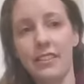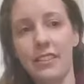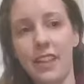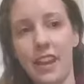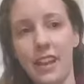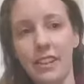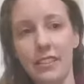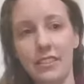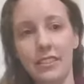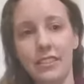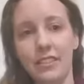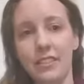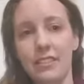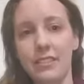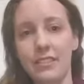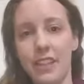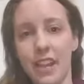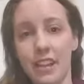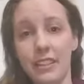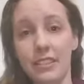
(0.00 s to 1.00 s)
that is
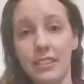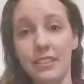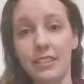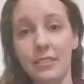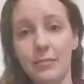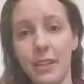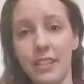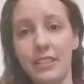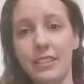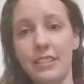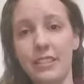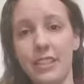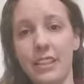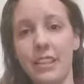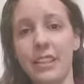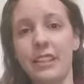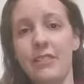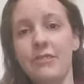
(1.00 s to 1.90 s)
the best thing.